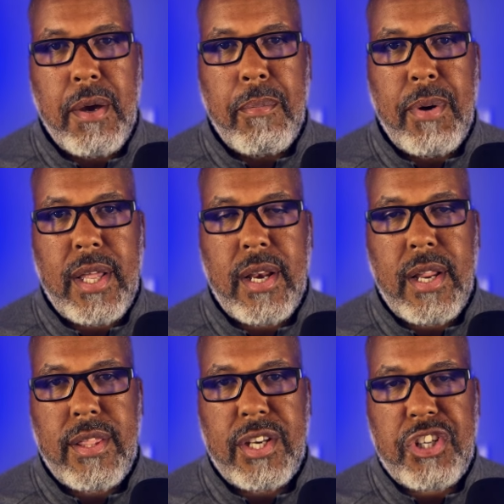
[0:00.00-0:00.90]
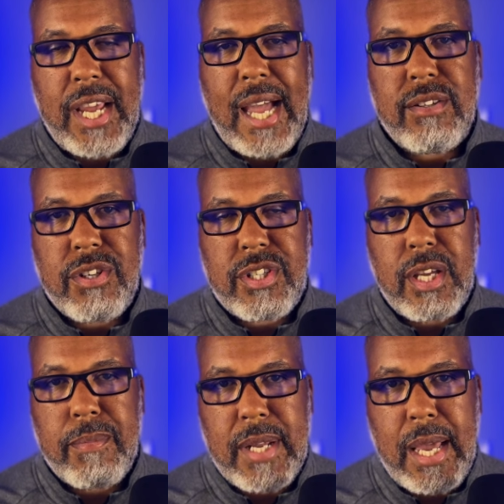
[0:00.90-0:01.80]
but the challenge
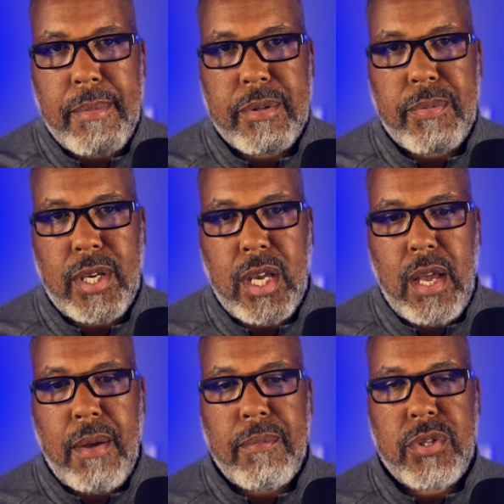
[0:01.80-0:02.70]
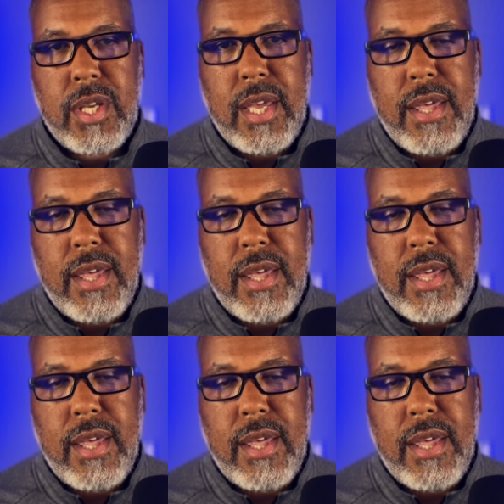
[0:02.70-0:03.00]
sometimes becomes